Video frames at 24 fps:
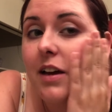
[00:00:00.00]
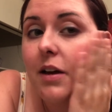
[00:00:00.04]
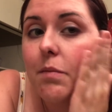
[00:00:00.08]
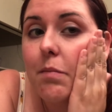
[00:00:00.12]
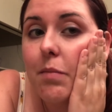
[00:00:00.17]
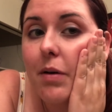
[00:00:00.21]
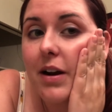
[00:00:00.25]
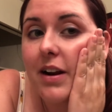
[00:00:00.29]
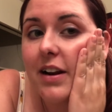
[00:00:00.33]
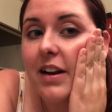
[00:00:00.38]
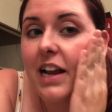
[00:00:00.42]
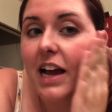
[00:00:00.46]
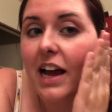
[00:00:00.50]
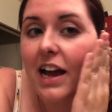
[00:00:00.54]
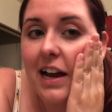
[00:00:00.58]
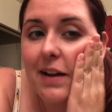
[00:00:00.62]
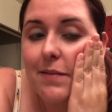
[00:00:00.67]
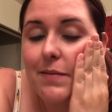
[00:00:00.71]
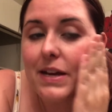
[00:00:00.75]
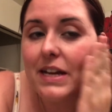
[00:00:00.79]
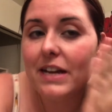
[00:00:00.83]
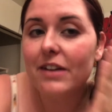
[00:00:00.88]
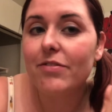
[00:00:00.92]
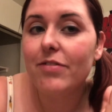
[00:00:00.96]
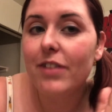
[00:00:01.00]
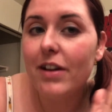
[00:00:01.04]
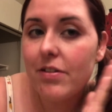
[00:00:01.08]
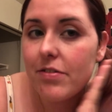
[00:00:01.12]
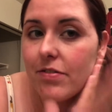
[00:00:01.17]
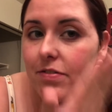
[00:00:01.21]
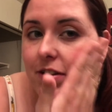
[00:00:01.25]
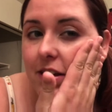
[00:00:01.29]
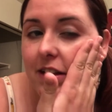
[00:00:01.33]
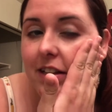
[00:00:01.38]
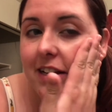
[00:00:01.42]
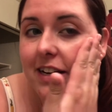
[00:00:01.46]
But I mean, if I
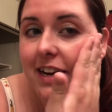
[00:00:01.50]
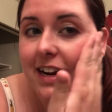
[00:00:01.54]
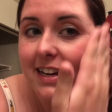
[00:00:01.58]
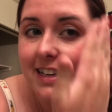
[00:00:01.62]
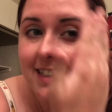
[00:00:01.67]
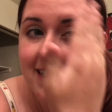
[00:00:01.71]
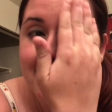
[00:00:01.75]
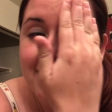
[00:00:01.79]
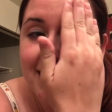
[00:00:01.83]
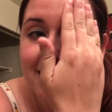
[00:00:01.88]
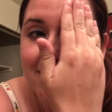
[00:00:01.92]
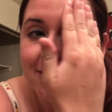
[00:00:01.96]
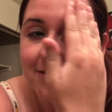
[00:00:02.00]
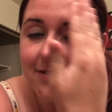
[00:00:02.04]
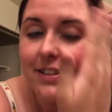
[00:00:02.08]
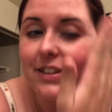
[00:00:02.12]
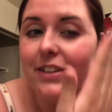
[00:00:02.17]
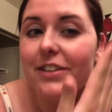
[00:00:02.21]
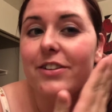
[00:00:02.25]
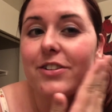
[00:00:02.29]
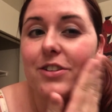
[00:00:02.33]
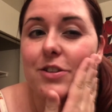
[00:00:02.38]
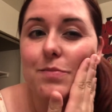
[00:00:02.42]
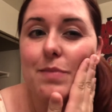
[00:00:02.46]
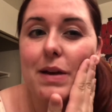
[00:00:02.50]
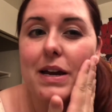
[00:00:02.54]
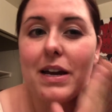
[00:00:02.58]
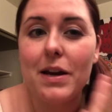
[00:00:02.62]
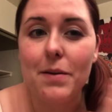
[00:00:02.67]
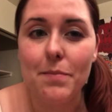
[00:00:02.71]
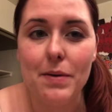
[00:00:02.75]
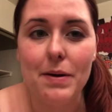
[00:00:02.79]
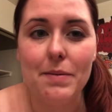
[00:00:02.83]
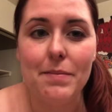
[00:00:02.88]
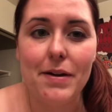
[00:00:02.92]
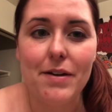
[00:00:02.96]
feel it, I can still feel there's
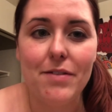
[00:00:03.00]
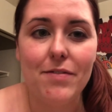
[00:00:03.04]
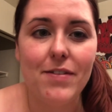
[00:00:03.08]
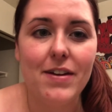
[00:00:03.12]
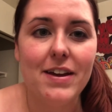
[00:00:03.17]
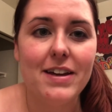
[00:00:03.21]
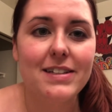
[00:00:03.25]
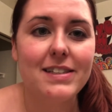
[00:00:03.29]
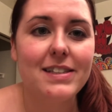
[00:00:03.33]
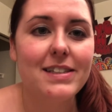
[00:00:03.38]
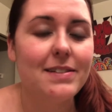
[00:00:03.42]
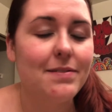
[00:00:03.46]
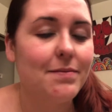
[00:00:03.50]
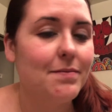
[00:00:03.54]
makeup on my face.